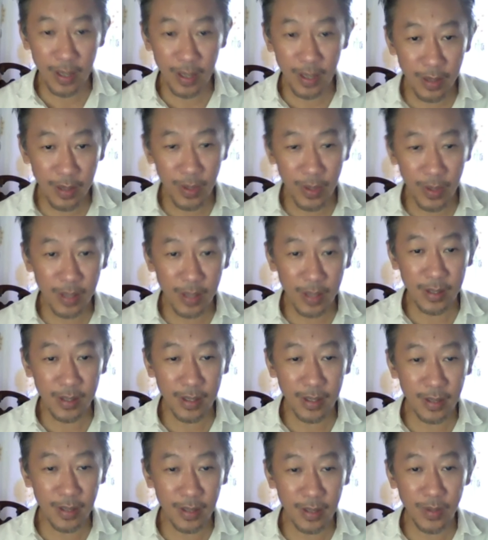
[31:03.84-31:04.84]
another one,
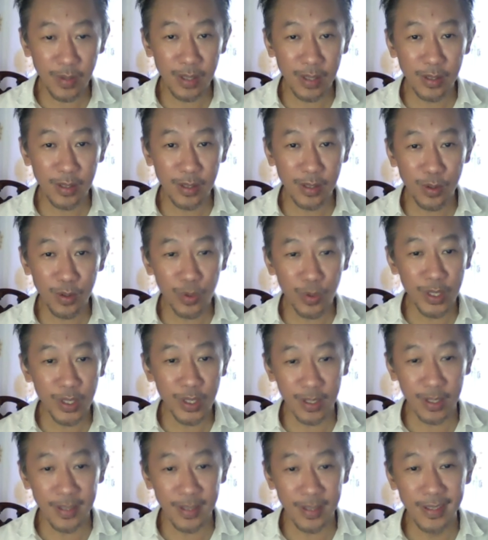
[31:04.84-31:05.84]
another one. So who is it?